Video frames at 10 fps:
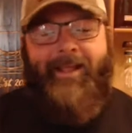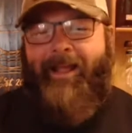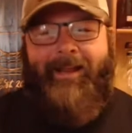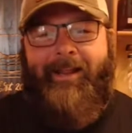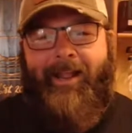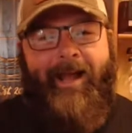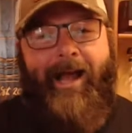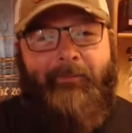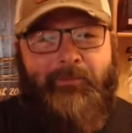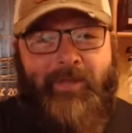And
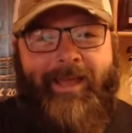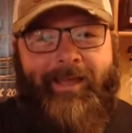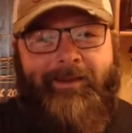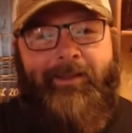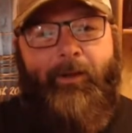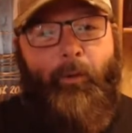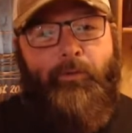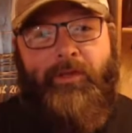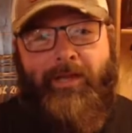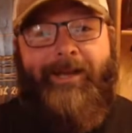I'm dead or
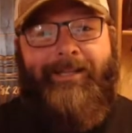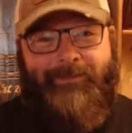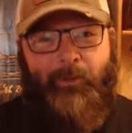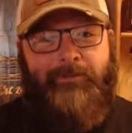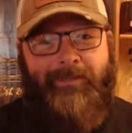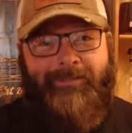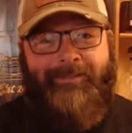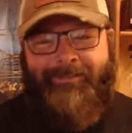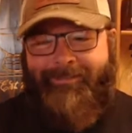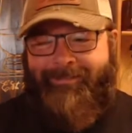the gunny stole
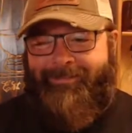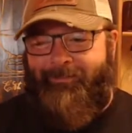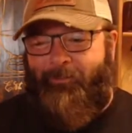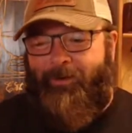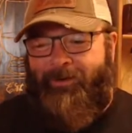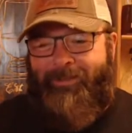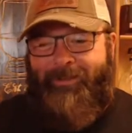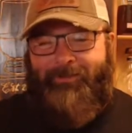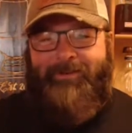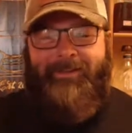it. One or the
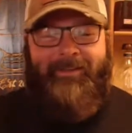other.